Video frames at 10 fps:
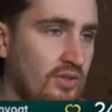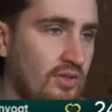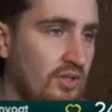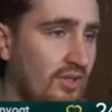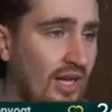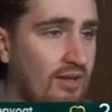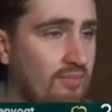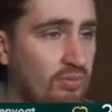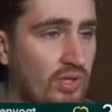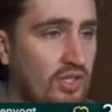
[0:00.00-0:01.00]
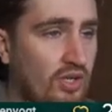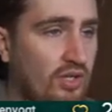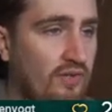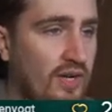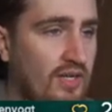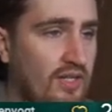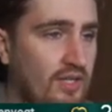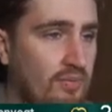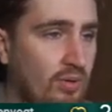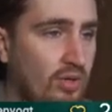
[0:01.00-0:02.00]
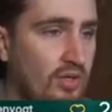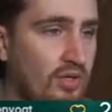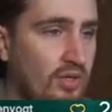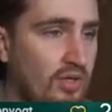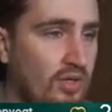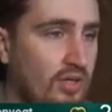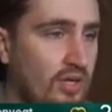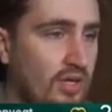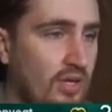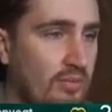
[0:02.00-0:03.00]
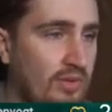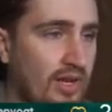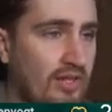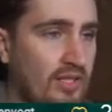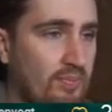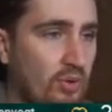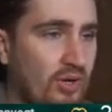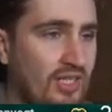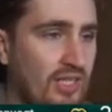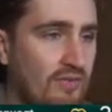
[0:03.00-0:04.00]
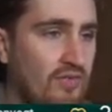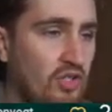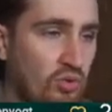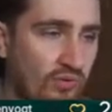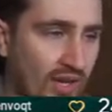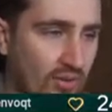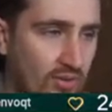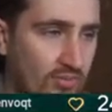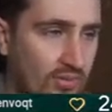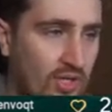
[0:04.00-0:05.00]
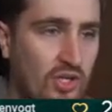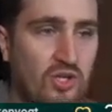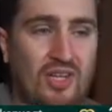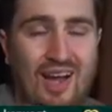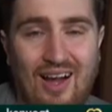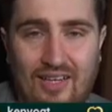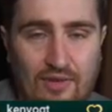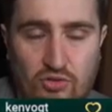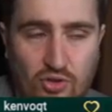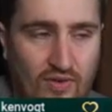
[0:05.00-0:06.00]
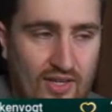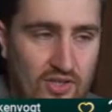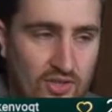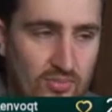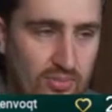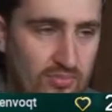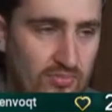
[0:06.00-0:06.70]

So again, pretty solid defender at this point. But then at this point, he's giving the Travella up. You can't give Travellas up.